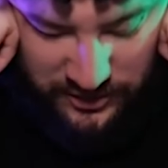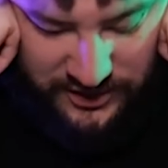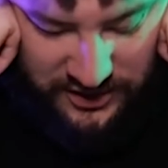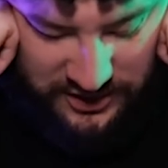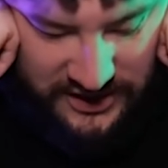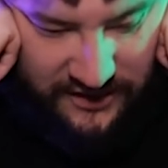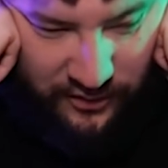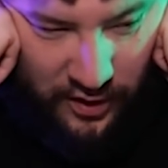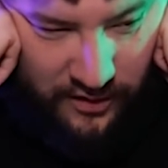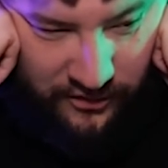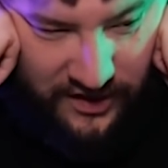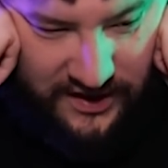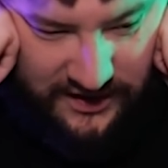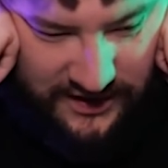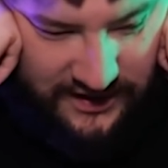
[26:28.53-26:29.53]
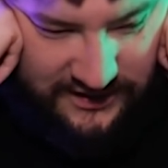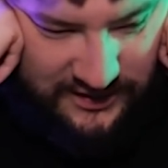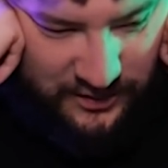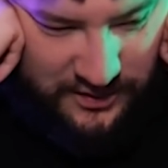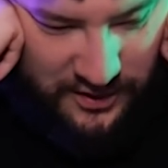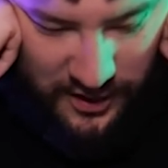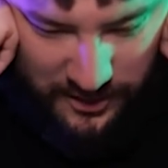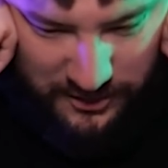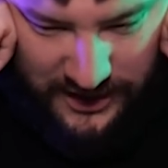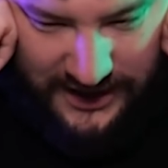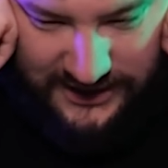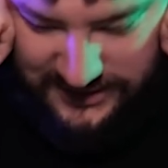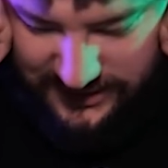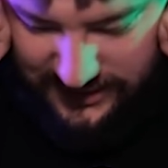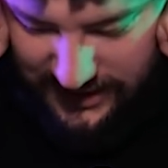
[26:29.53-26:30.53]
we just evolve it into a normal
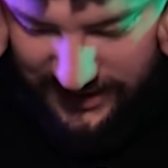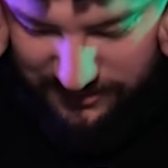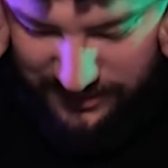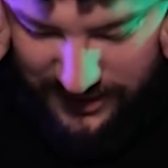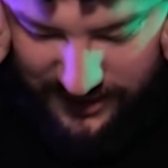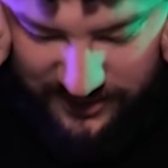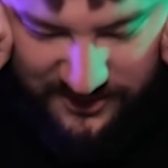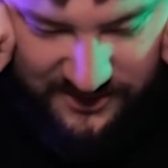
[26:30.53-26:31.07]
Isaac game now?